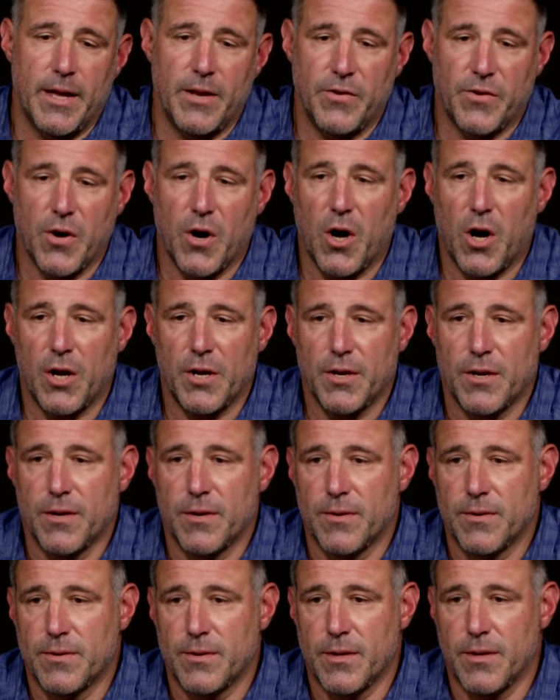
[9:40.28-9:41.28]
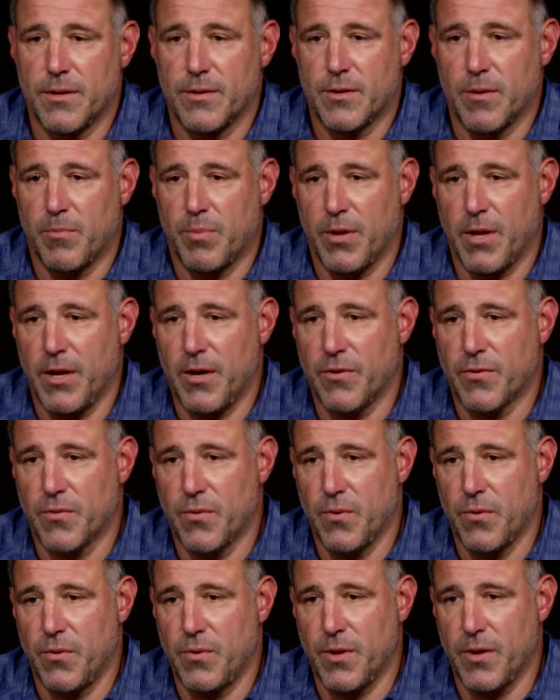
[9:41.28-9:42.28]
taught to play
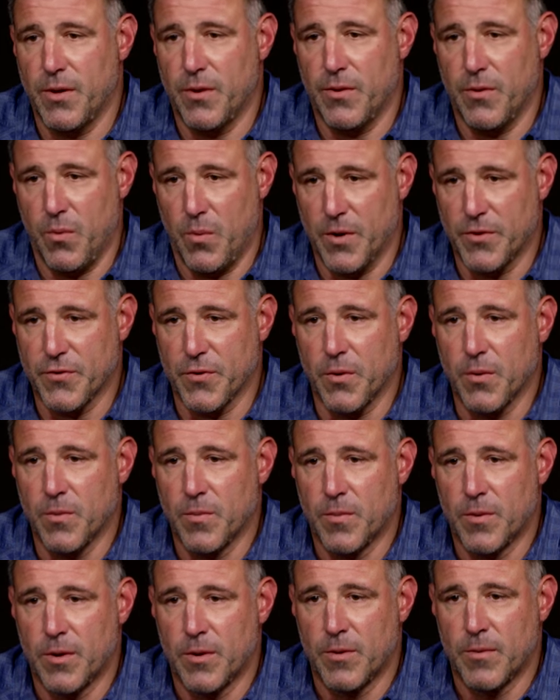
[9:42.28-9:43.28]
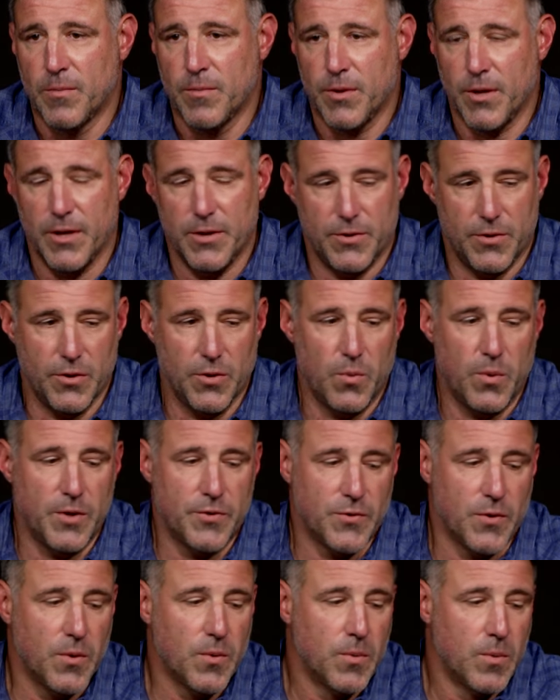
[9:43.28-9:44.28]
through the whistle, play to the
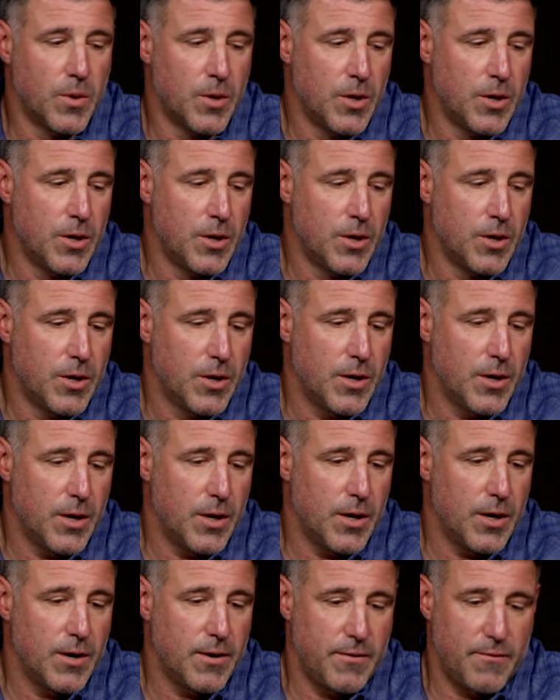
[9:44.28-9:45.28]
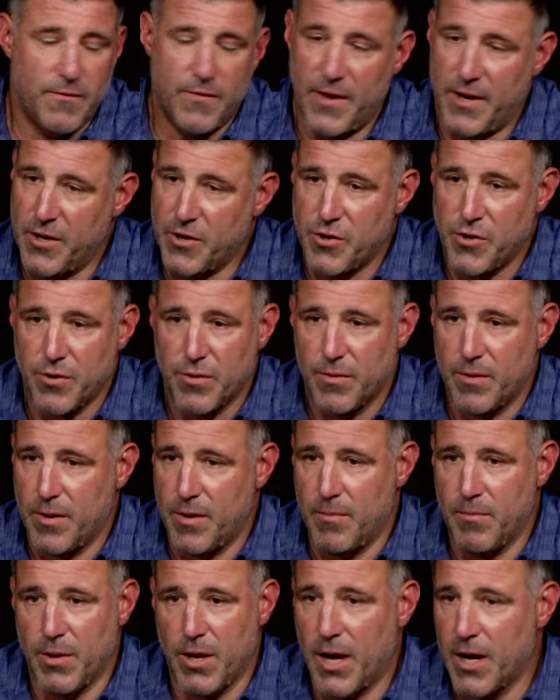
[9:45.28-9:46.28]
whistle, and finish
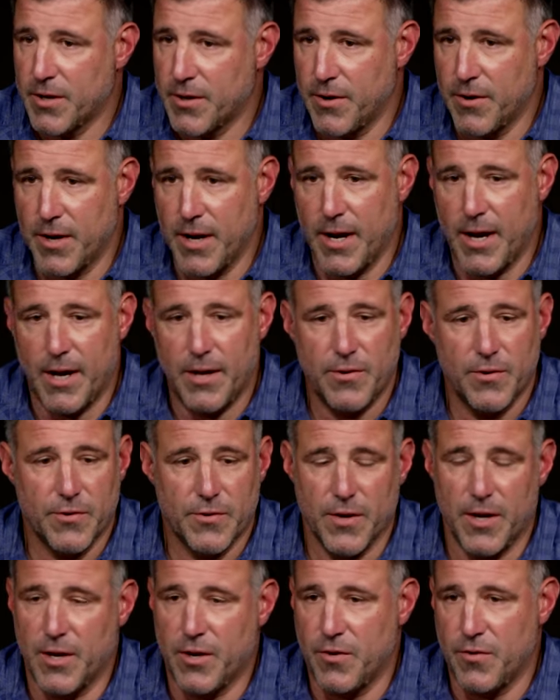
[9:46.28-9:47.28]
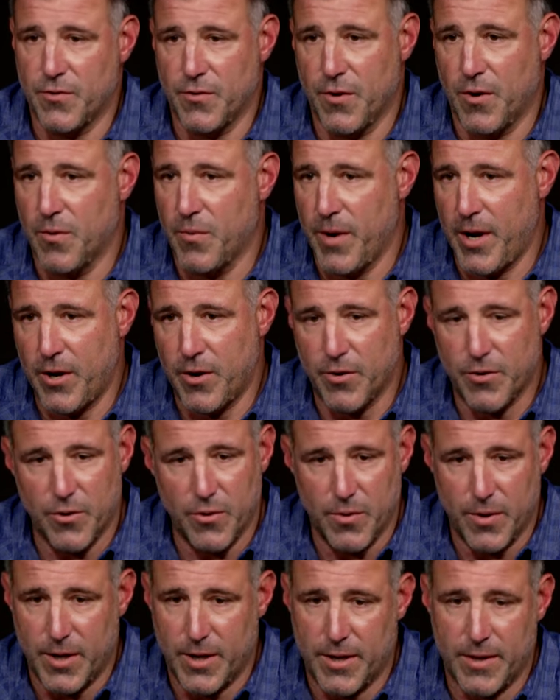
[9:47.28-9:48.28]
and block their guy, just like you saw Raider
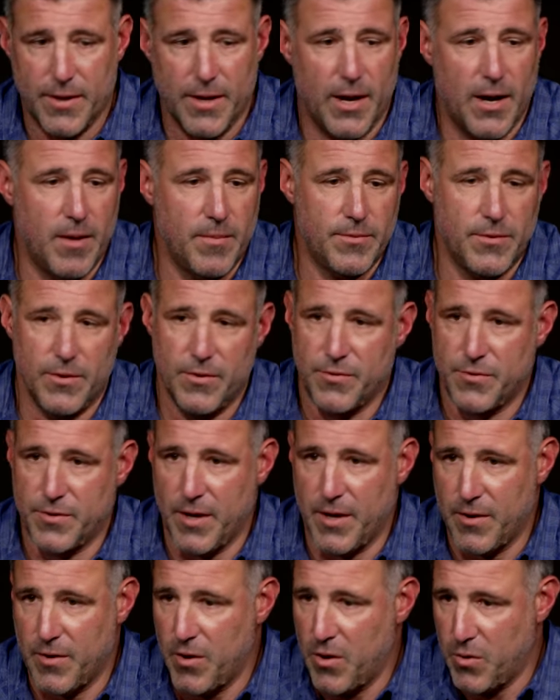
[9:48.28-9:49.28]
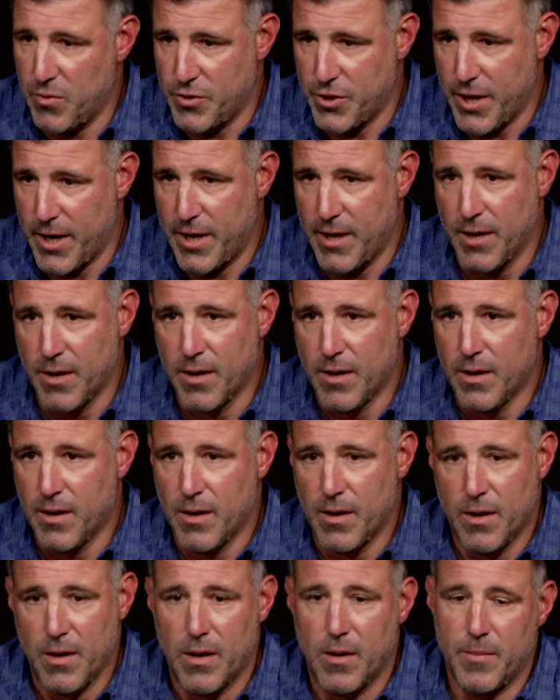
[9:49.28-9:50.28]
doing it at times. Just like OJ. I
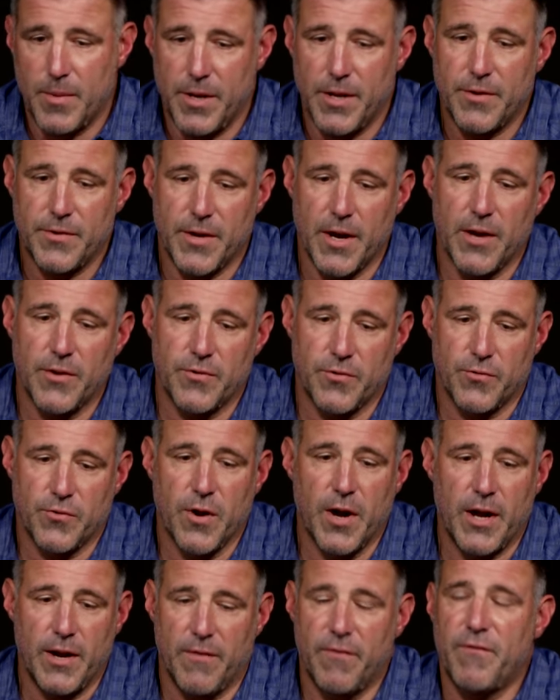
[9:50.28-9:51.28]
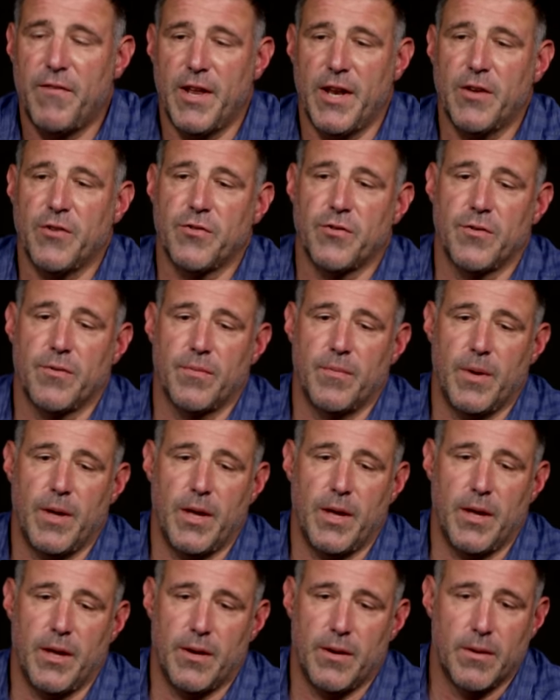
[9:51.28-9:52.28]
mean, these guys are trying to finish.
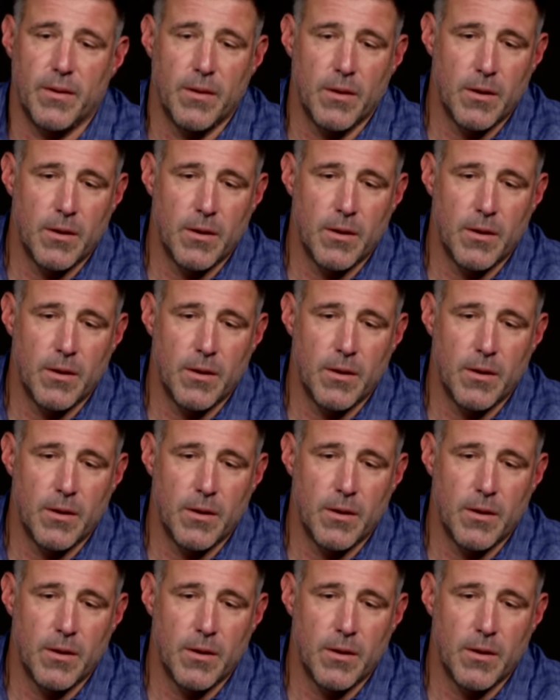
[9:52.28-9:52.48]
And